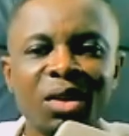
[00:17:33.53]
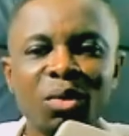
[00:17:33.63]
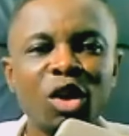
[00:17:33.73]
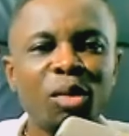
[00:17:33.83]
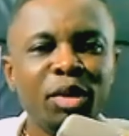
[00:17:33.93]

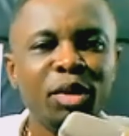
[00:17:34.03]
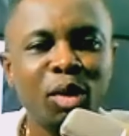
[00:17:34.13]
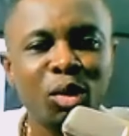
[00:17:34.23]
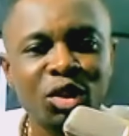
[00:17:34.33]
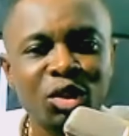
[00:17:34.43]
What up,
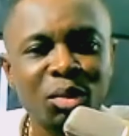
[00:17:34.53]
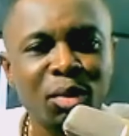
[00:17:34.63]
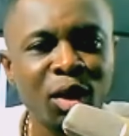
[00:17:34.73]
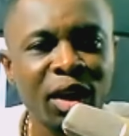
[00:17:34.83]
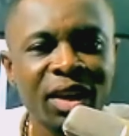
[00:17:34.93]
people? It's your
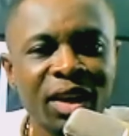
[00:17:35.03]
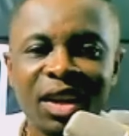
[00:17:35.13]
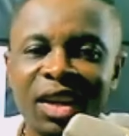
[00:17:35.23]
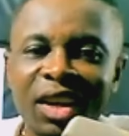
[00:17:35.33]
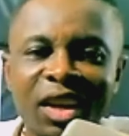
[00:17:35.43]
boy,
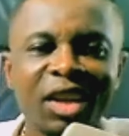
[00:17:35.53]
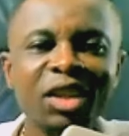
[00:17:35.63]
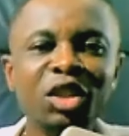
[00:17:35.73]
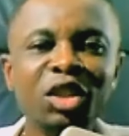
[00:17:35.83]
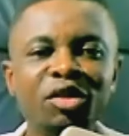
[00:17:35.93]

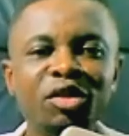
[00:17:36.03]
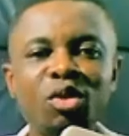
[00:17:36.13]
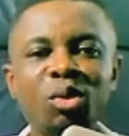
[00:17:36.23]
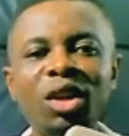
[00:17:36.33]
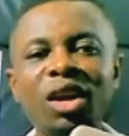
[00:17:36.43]
Jeff the
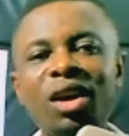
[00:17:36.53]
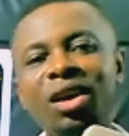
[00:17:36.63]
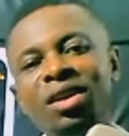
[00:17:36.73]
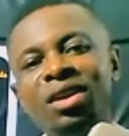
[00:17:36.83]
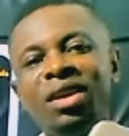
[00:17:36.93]
Roller.
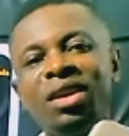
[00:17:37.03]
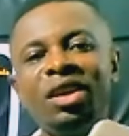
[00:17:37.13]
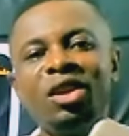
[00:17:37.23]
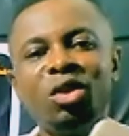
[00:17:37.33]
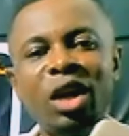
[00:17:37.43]

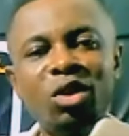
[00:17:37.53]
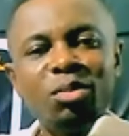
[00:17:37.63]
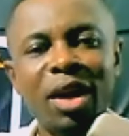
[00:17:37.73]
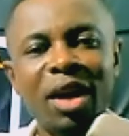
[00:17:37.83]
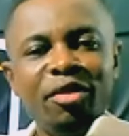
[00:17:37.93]
You know, that was
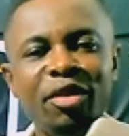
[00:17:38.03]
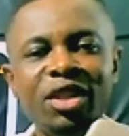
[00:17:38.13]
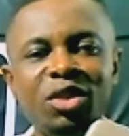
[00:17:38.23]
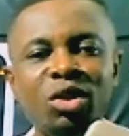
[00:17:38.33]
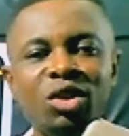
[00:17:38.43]

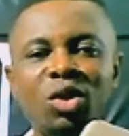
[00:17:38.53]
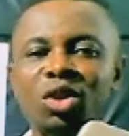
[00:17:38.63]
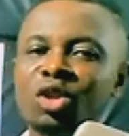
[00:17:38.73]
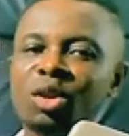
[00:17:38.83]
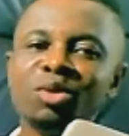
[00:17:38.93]
Blackface. It was
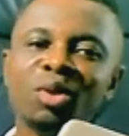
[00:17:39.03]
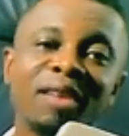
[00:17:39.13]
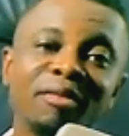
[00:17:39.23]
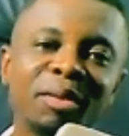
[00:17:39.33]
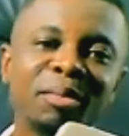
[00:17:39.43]
awesome to
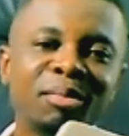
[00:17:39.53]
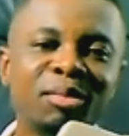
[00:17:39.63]
have him